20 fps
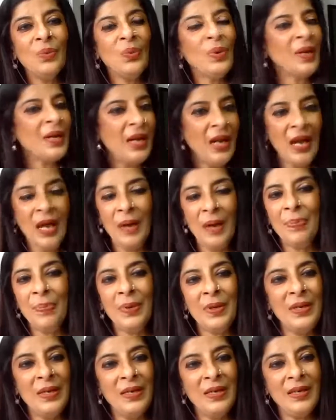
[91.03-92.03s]
what
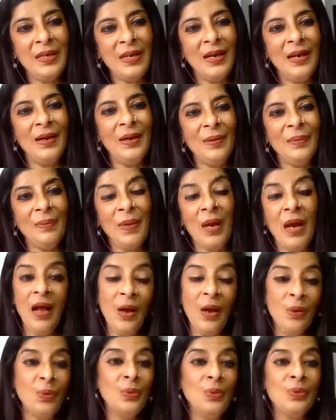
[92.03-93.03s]
happened,
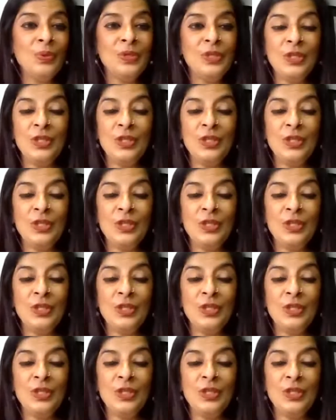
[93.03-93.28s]
how